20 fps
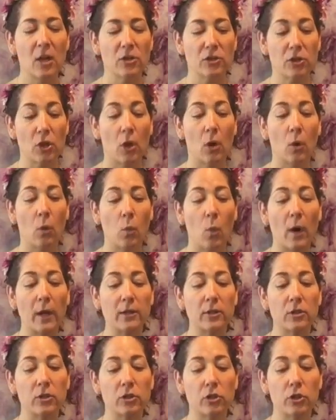So
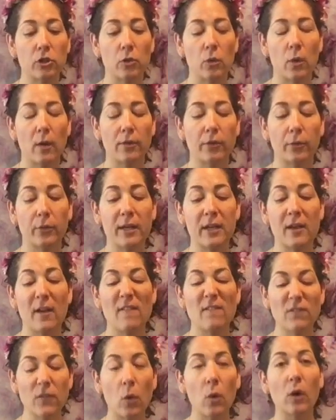one, two,
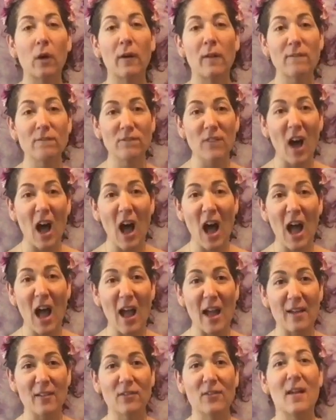three, four,
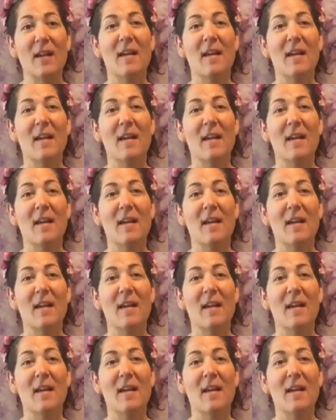five.